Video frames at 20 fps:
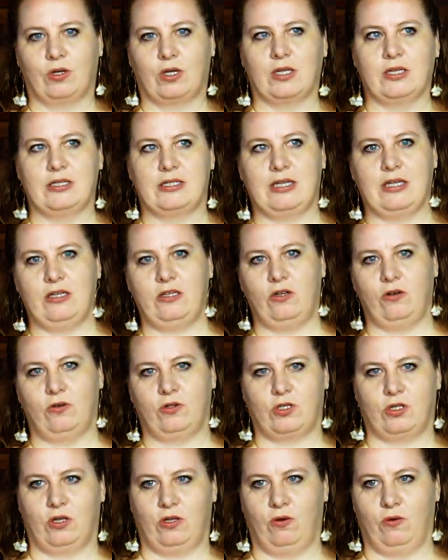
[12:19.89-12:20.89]
continue
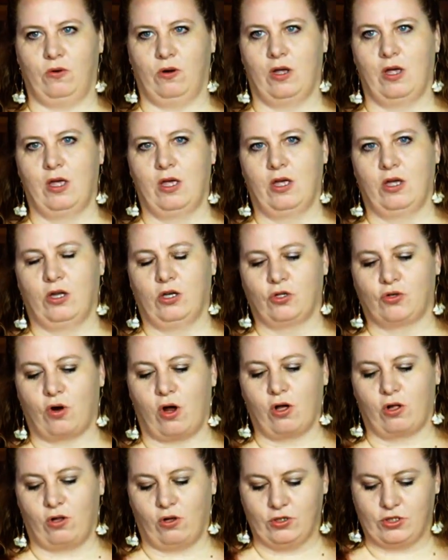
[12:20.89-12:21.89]
to
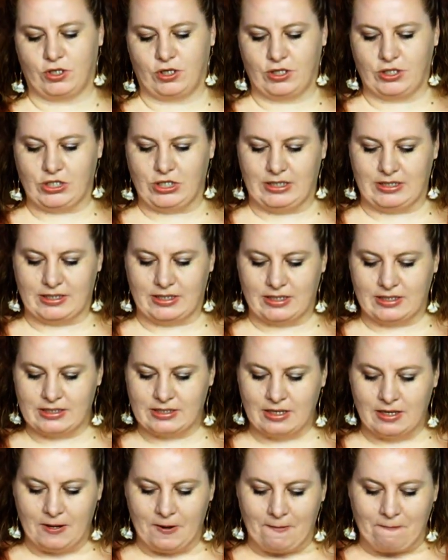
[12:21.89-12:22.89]
draw closer to Jesus.